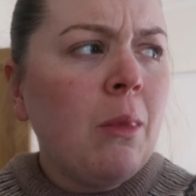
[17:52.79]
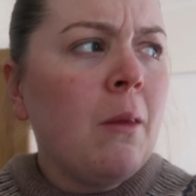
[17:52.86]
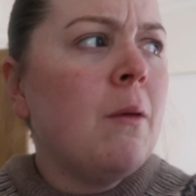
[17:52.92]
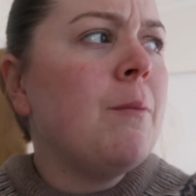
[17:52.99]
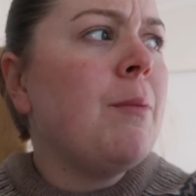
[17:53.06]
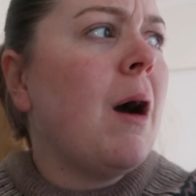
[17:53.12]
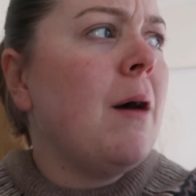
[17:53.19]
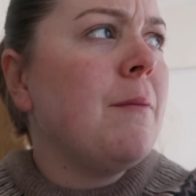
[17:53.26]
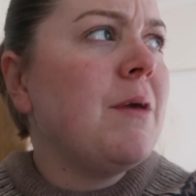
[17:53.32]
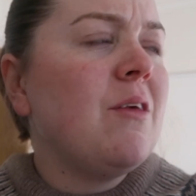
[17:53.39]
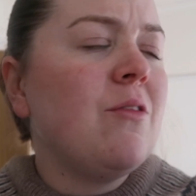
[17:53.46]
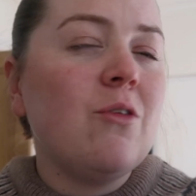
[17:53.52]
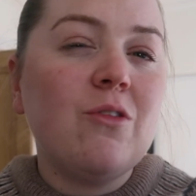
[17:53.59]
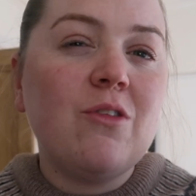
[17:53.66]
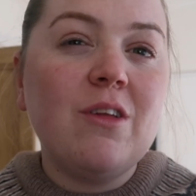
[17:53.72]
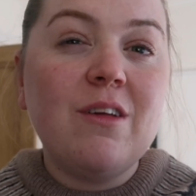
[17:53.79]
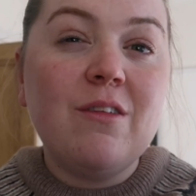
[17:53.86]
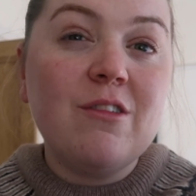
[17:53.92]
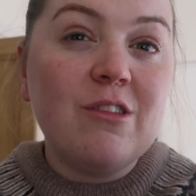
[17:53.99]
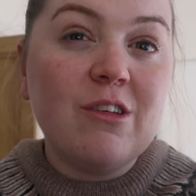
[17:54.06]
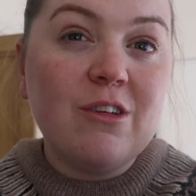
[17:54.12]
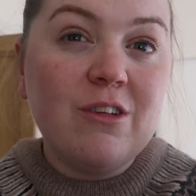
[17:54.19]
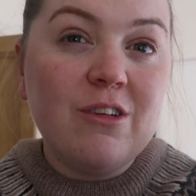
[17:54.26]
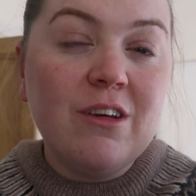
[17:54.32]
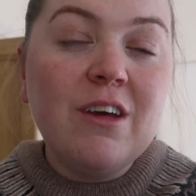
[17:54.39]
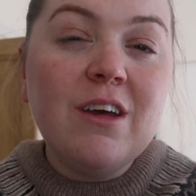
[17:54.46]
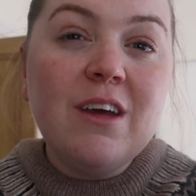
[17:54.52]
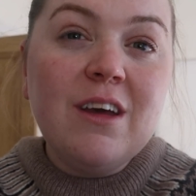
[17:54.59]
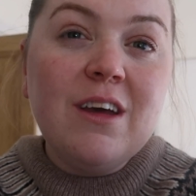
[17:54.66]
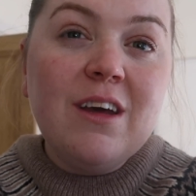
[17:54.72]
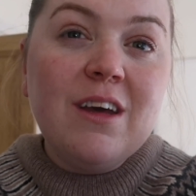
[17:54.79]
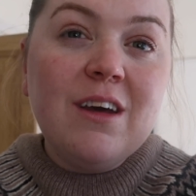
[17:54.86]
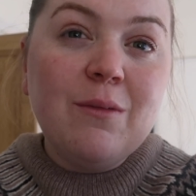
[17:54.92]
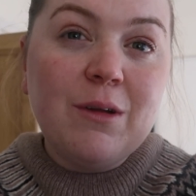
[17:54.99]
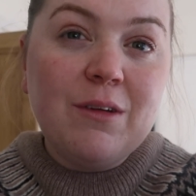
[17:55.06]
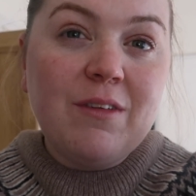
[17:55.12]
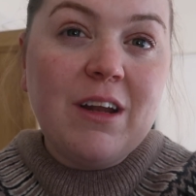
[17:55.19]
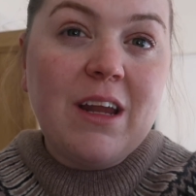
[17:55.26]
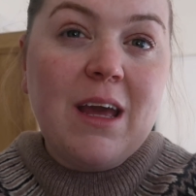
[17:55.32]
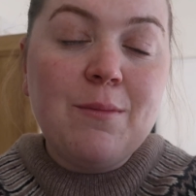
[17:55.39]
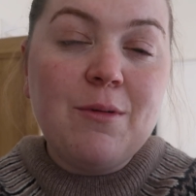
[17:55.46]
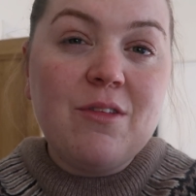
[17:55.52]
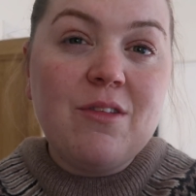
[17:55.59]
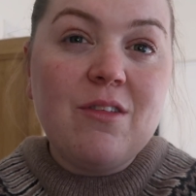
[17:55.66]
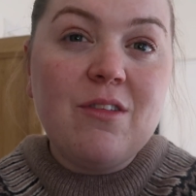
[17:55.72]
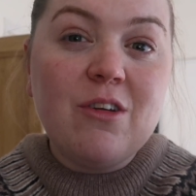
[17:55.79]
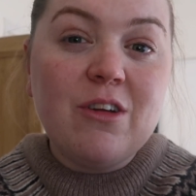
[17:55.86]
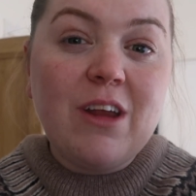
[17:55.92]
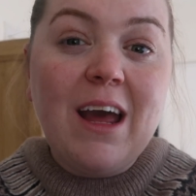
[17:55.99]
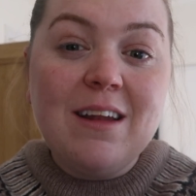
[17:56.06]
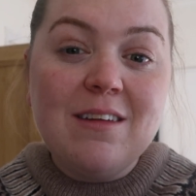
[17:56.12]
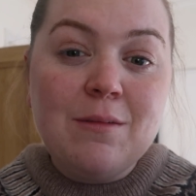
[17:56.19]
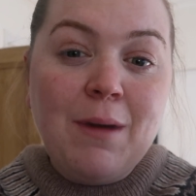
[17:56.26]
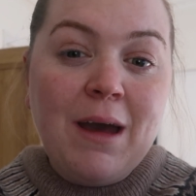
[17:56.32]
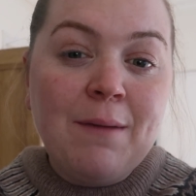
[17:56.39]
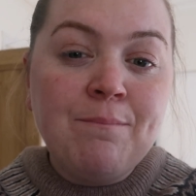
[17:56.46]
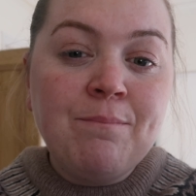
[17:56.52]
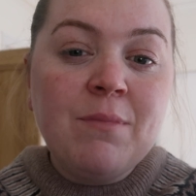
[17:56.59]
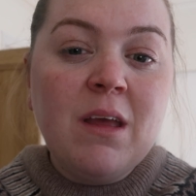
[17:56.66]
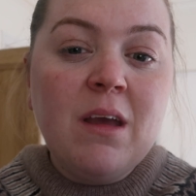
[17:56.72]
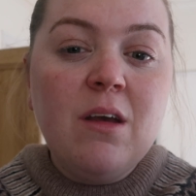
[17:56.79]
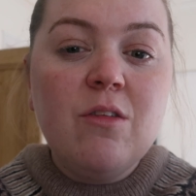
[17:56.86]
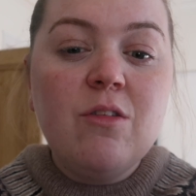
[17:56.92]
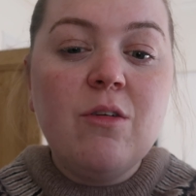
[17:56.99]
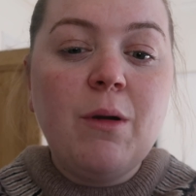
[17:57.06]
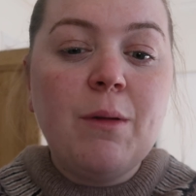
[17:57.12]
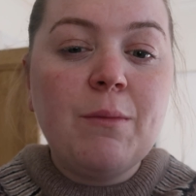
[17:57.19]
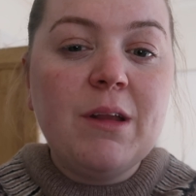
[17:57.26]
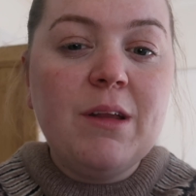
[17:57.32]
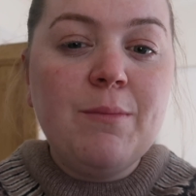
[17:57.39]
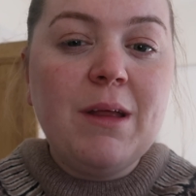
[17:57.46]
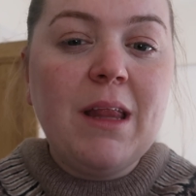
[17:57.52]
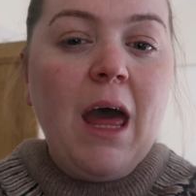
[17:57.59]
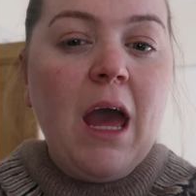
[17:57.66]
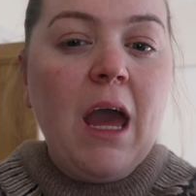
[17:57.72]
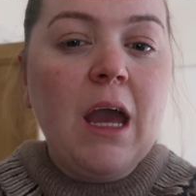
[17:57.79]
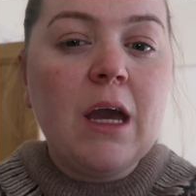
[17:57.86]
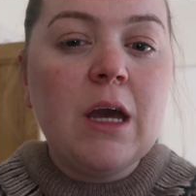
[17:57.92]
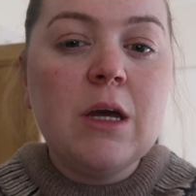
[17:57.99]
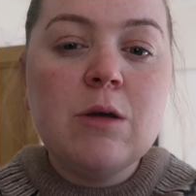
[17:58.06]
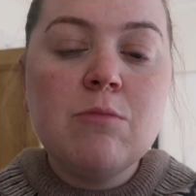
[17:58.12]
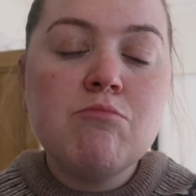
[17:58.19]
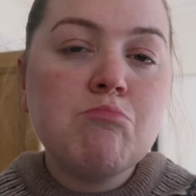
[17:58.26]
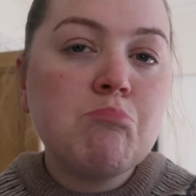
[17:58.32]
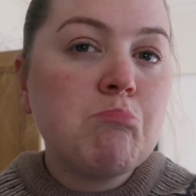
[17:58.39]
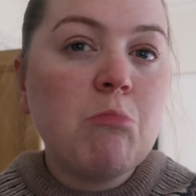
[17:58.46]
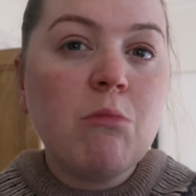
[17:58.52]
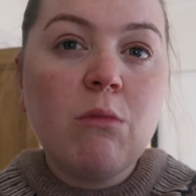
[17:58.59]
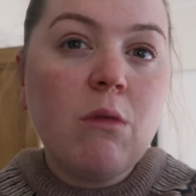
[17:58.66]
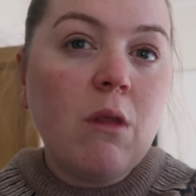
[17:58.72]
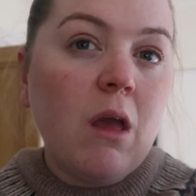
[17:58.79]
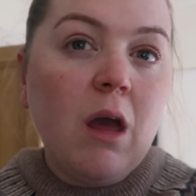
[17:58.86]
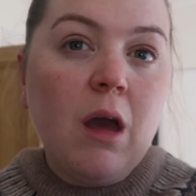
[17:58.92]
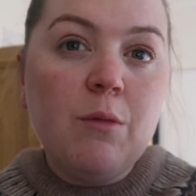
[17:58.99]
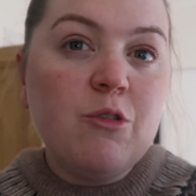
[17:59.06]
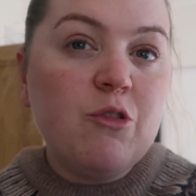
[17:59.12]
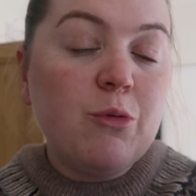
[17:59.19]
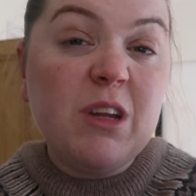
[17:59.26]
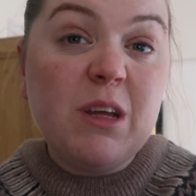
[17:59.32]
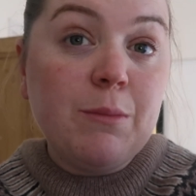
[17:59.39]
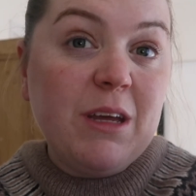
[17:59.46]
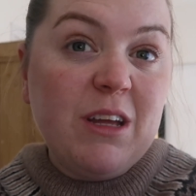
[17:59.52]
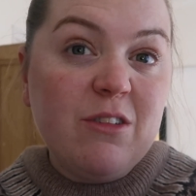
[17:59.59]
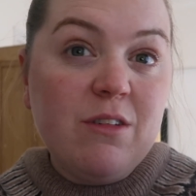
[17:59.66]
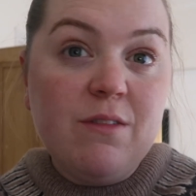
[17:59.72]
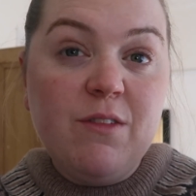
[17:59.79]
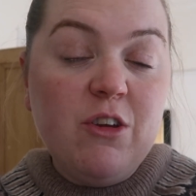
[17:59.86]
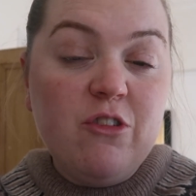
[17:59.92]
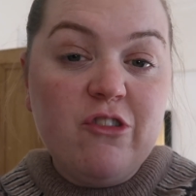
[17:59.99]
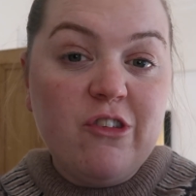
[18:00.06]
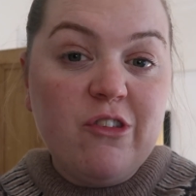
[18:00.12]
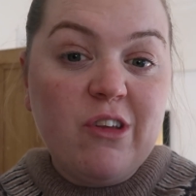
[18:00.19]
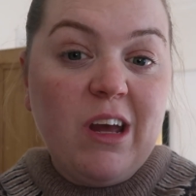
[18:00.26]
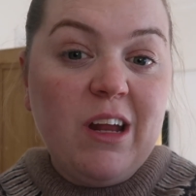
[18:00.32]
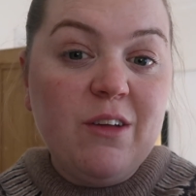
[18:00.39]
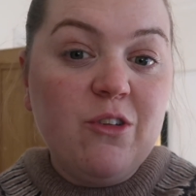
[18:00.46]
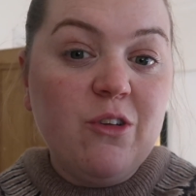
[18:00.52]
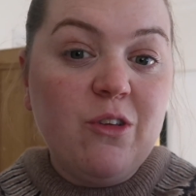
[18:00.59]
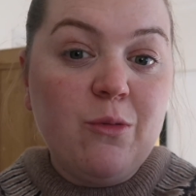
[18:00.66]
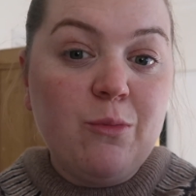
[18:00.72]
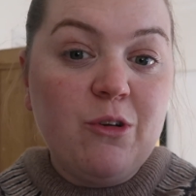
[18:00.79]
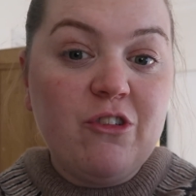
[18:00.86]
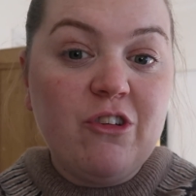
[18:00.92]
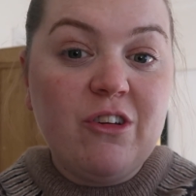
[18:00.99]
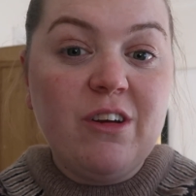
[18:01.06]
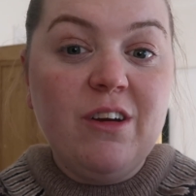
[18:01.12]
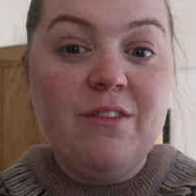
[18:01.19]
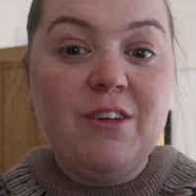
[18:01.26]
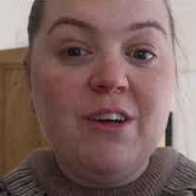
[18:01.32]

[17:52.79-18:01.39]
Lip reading: But part of me is also, one of our neighbours is a good handyman, so I'm going to be like, how much would it be if you just kind of took this project over